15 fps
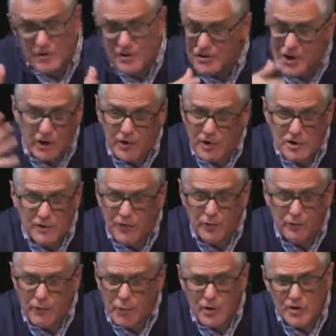there's not grace for
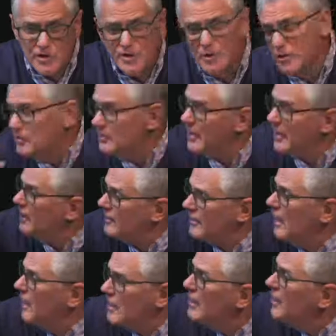divorce. Good night.
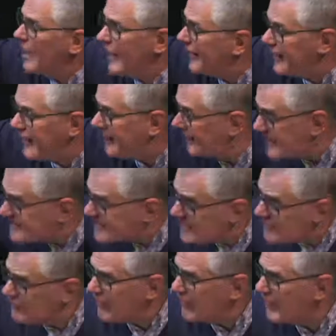That's a
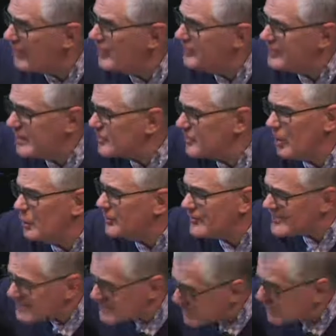given. But that's not what
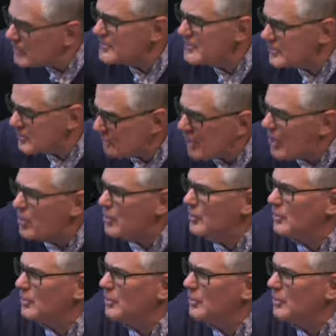this series is about.